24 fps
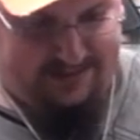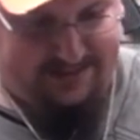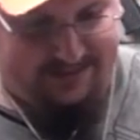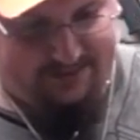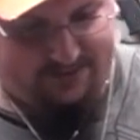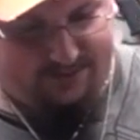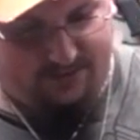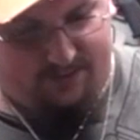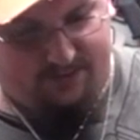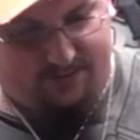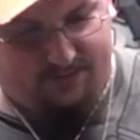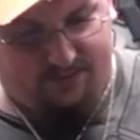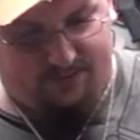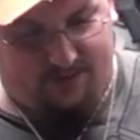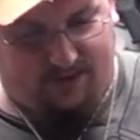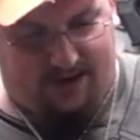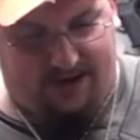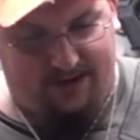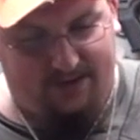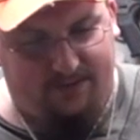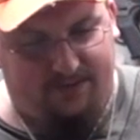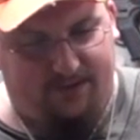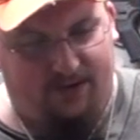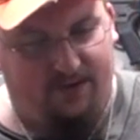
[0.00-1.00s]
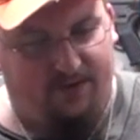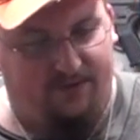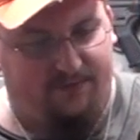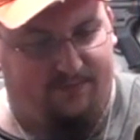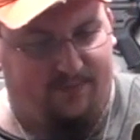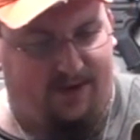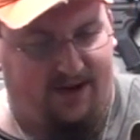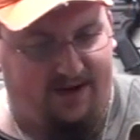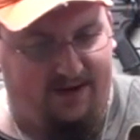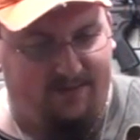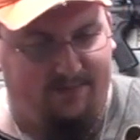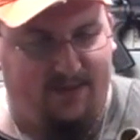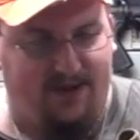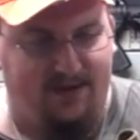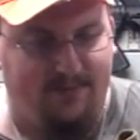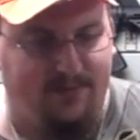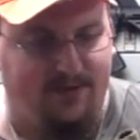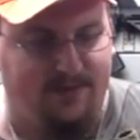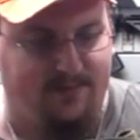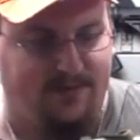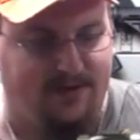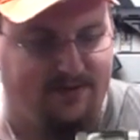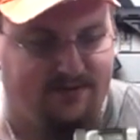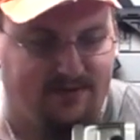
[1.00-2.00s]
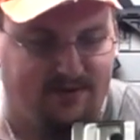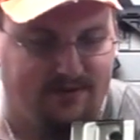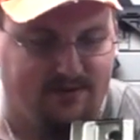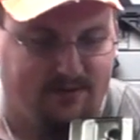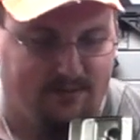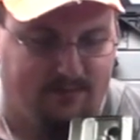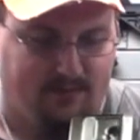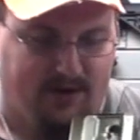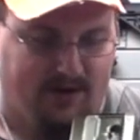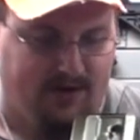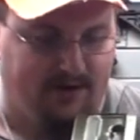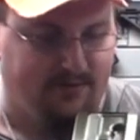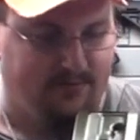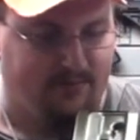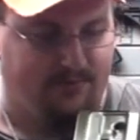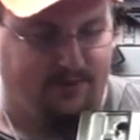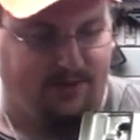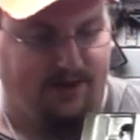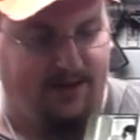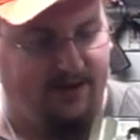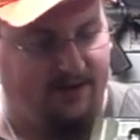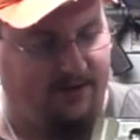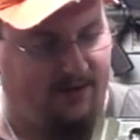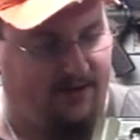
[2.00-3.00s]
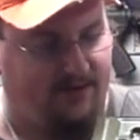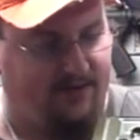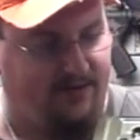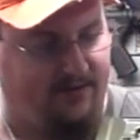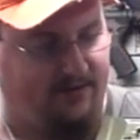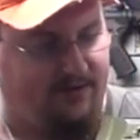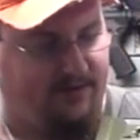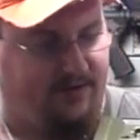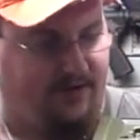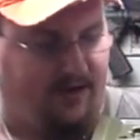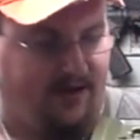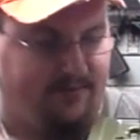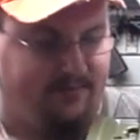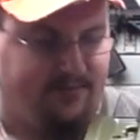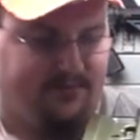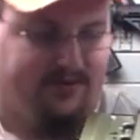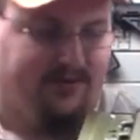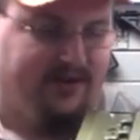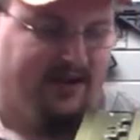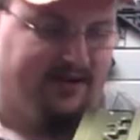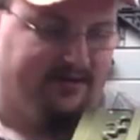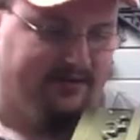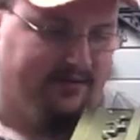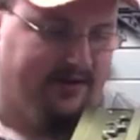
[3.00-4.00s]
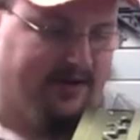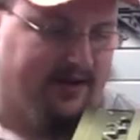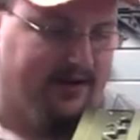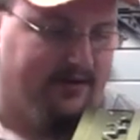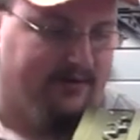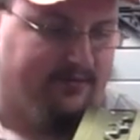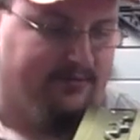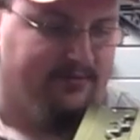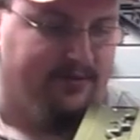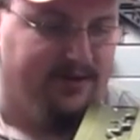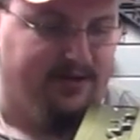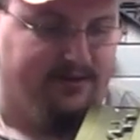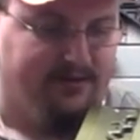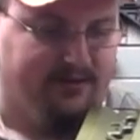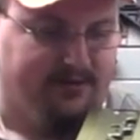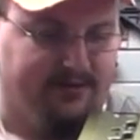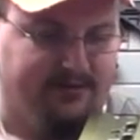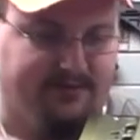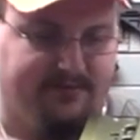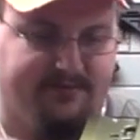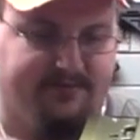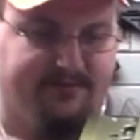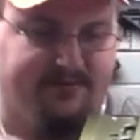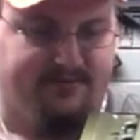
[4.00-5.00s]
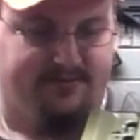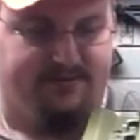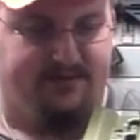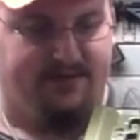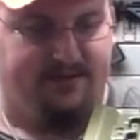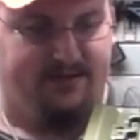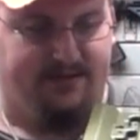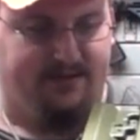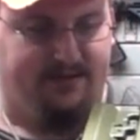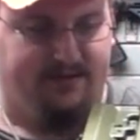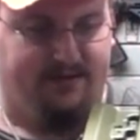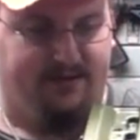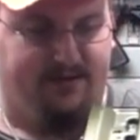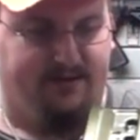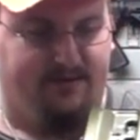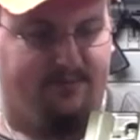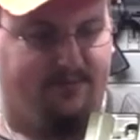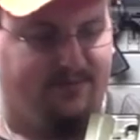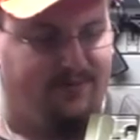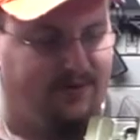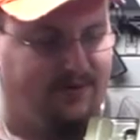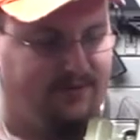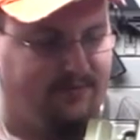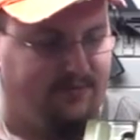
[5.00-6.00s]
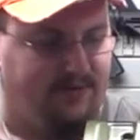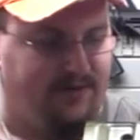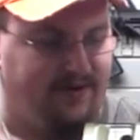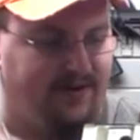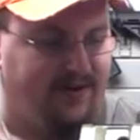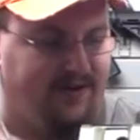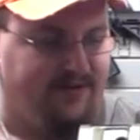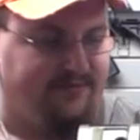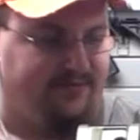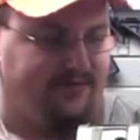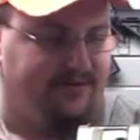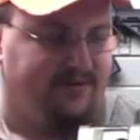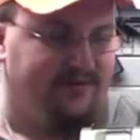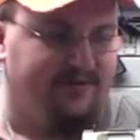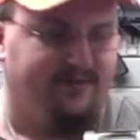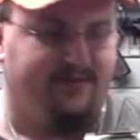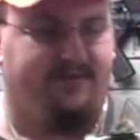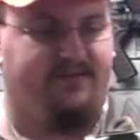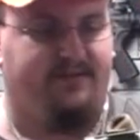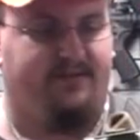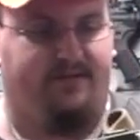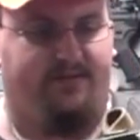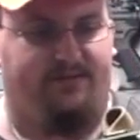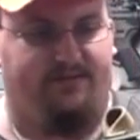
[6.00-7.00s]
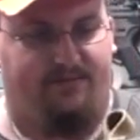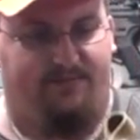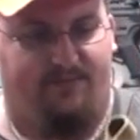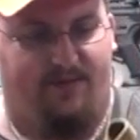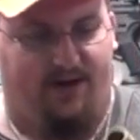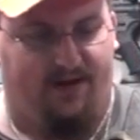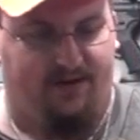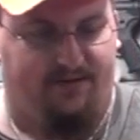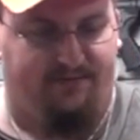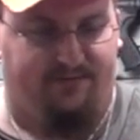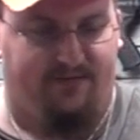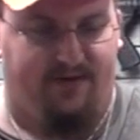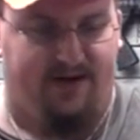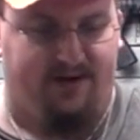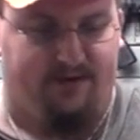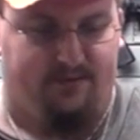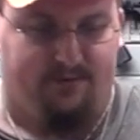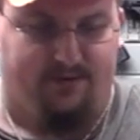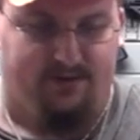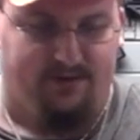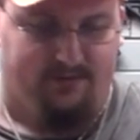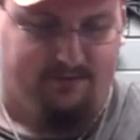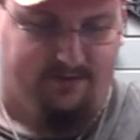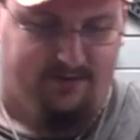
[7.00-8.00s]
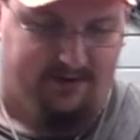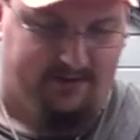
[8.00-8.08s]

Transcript: so cool. I don't know if mine may be missing the bottom plate on it or not, but that's kind of weird. But whatever. I'll just modify a real